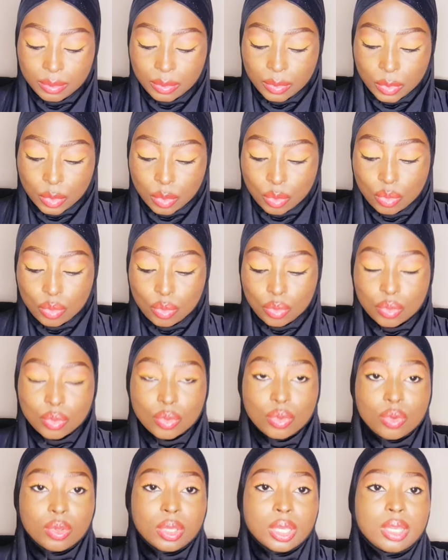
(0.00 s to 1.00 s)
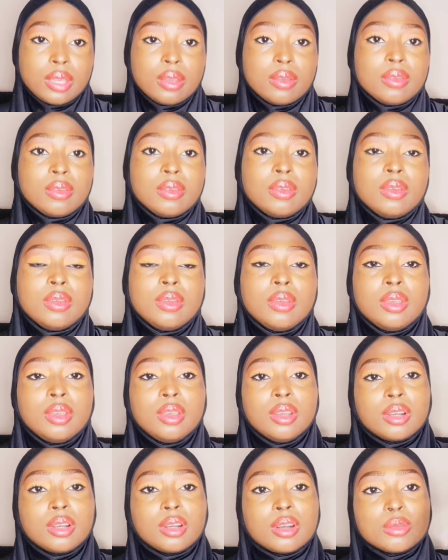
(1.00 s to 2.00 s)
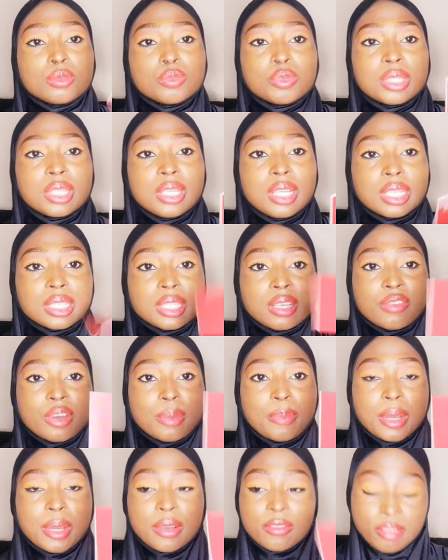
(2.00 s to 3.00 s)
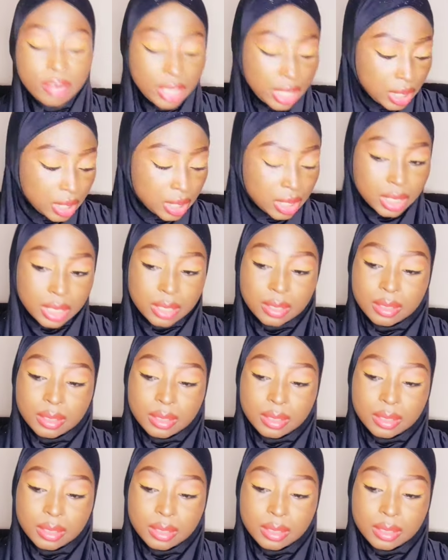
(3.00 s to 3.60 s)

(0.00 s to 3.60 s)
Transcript: Ooh, okay. Comes with the Lattafa pamphlet.